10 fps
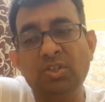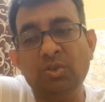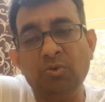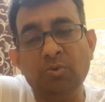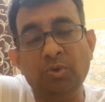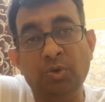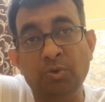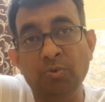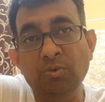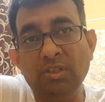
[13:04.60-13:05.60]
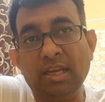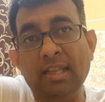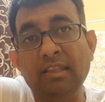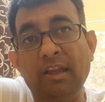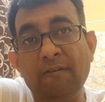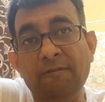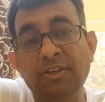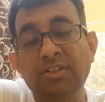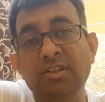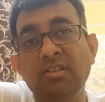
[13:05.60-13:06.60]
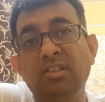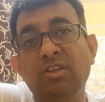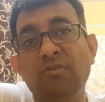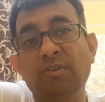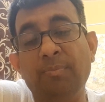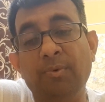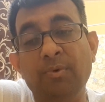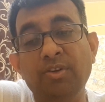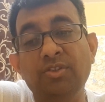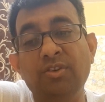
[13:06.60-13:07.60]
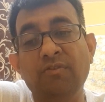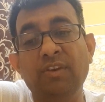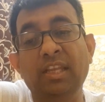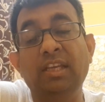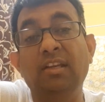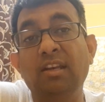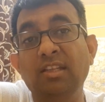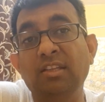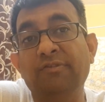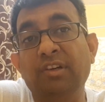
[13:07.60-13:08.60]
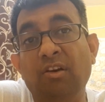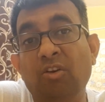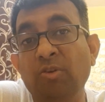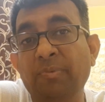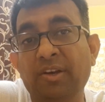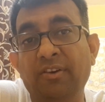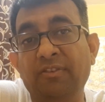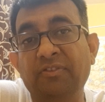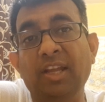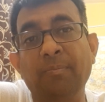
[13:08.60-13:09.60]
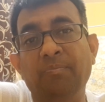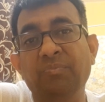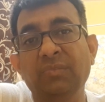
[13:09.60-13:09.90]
to use, and the efficiency of the production will increase after a long period of time.